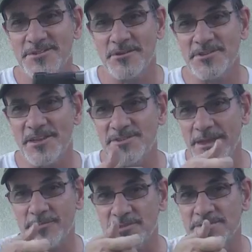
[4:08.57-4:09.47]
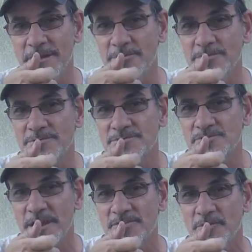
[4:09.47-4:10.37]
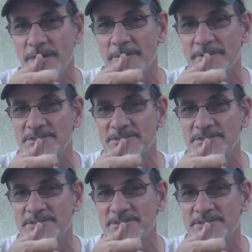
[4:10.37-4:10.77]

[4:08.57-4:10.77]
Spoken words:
so I was actually able to double strike the round.